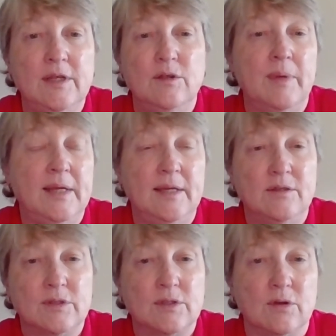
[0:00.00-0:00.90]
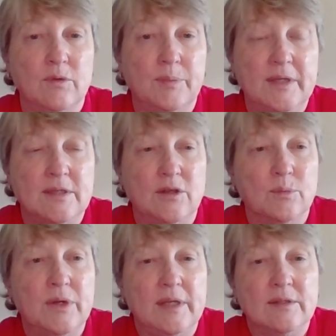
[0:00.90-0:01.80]
You may need to start replacing your
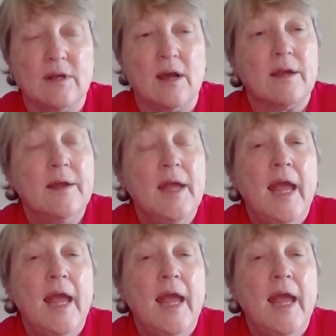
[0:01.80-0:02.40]
breeding stock.